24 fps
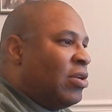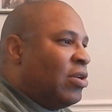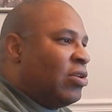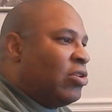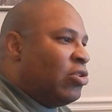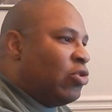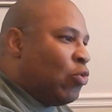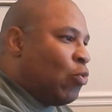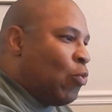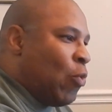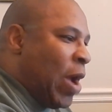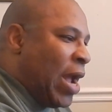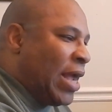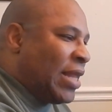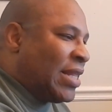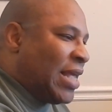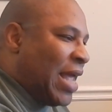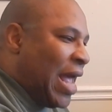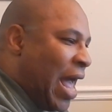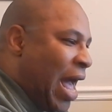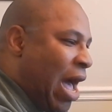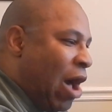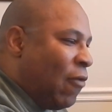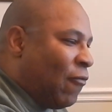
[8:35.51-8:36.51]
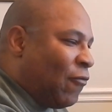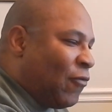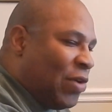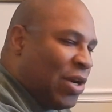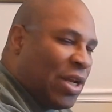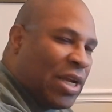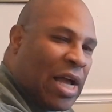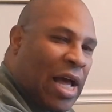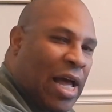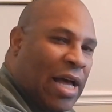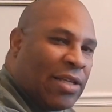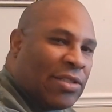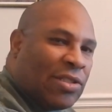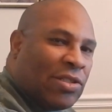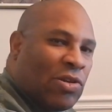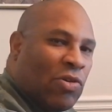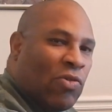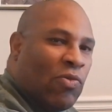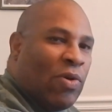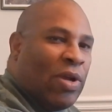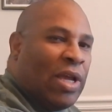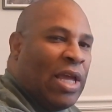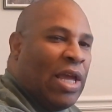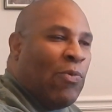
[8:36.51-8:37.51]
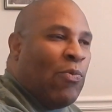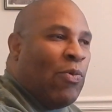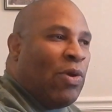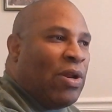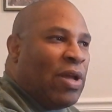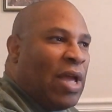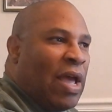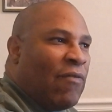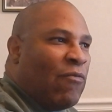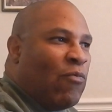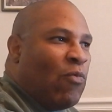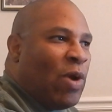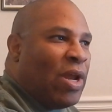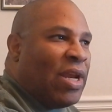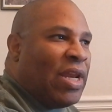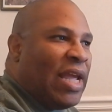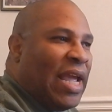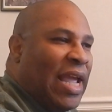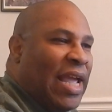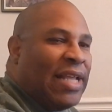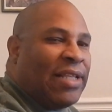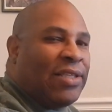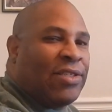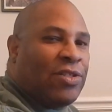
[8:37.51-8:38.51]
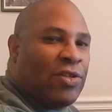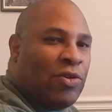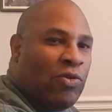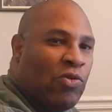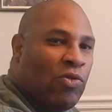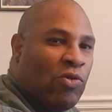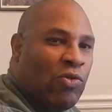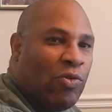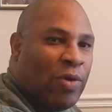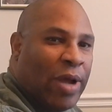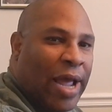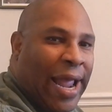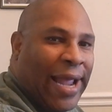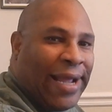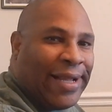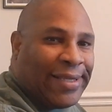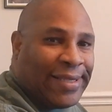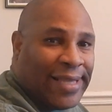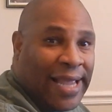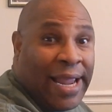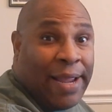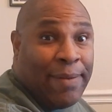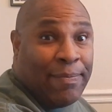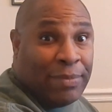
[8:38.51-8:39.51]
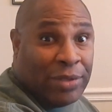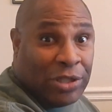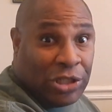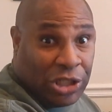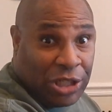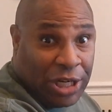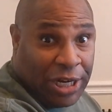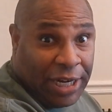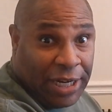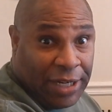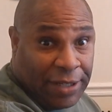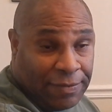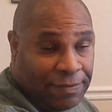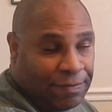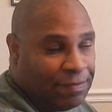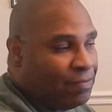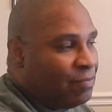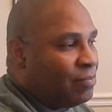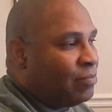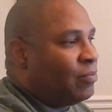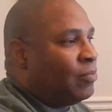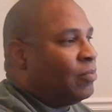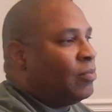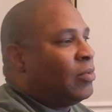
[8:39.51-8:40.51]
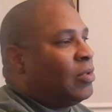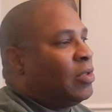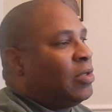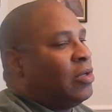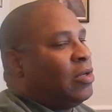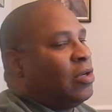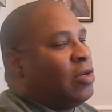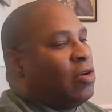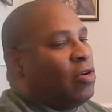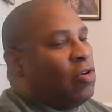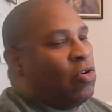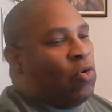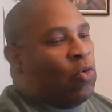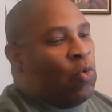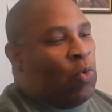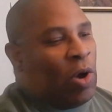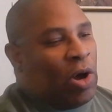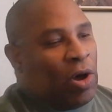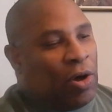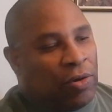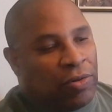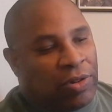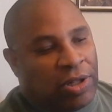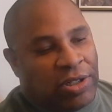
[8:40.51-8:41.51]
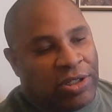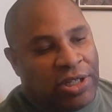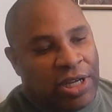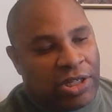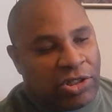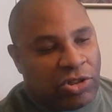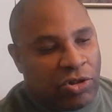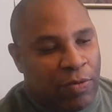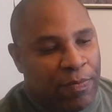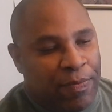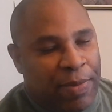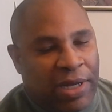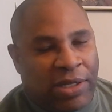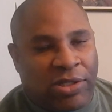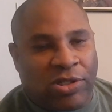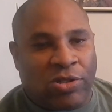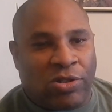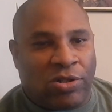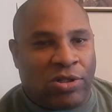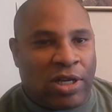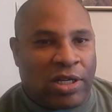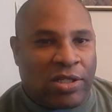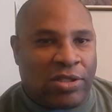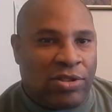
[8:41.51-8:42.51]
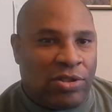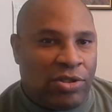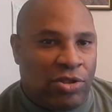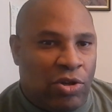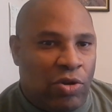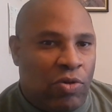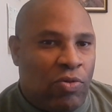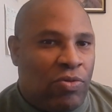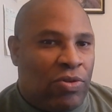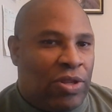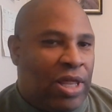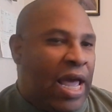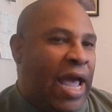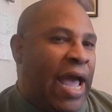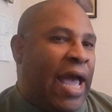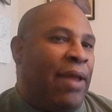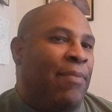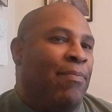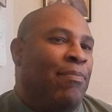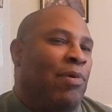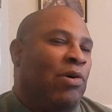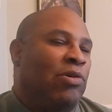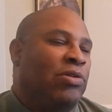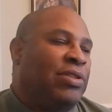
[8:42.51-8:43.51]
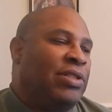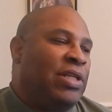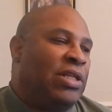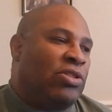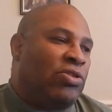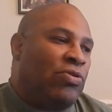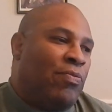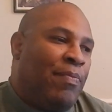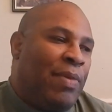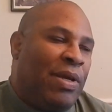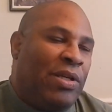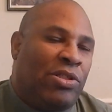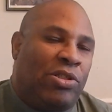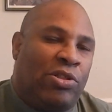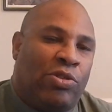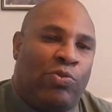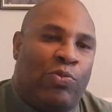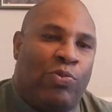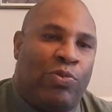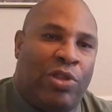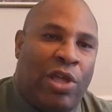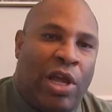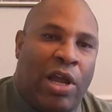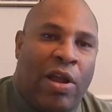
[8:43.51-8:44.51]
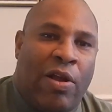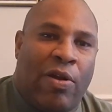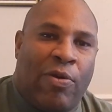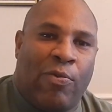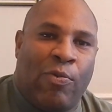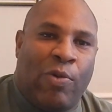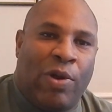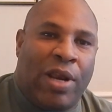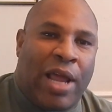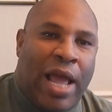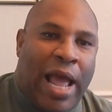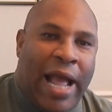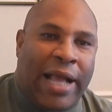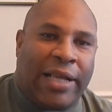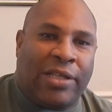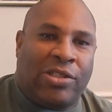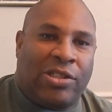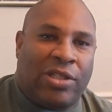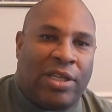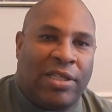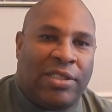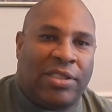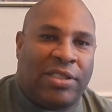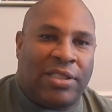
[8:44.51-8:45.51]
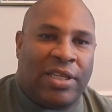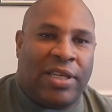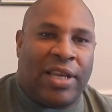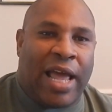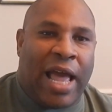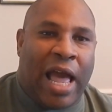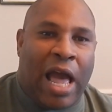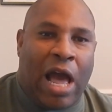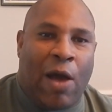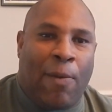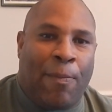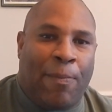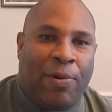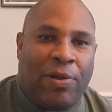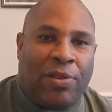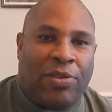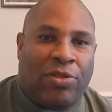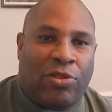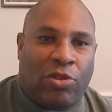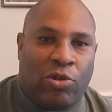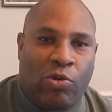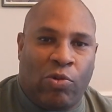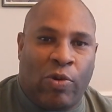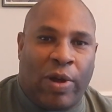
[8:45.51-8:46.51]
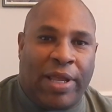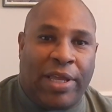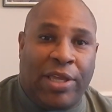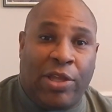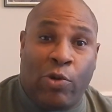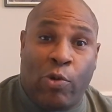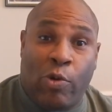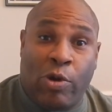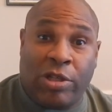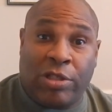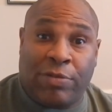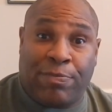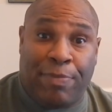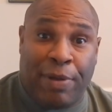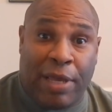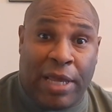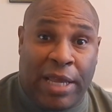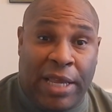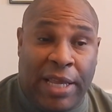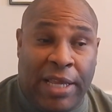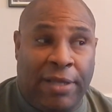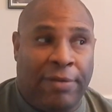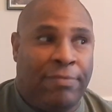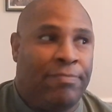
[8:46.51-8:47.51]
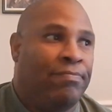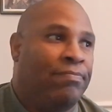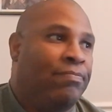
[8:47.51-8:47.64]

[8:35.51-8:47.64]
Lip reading: direct out from the console. It would have went into a tape machine. Well, the digital mixer doesn't do that. Most digital mixers there would actually send the output through a USB,